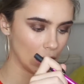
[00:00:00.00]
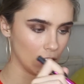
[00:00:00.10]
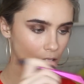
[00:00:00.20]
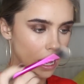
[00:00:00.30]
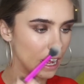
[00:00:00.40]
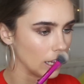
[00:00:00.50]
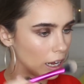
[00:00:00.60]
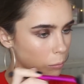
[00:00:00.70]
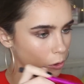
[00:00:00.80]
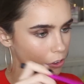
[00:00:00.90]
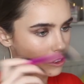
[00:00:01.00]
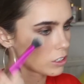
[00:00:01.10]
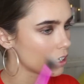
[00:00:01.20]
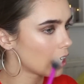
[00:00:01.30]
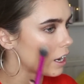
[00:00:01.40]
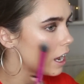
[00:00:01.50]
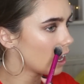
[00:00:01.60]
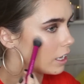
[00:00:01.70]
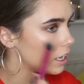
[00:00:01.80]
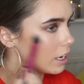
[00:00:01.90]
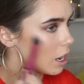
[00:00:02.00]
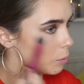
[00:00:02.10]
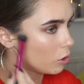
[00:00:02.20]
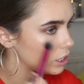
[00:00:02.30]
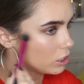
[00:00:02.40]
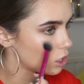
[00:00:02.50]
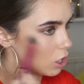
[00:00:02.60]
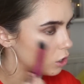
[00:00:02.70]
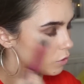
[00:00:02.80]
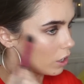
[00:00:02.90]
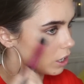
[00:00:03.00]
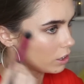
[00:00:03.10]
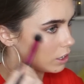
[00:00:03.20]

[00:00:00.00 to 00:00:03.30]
highlighter brush. And then I put this over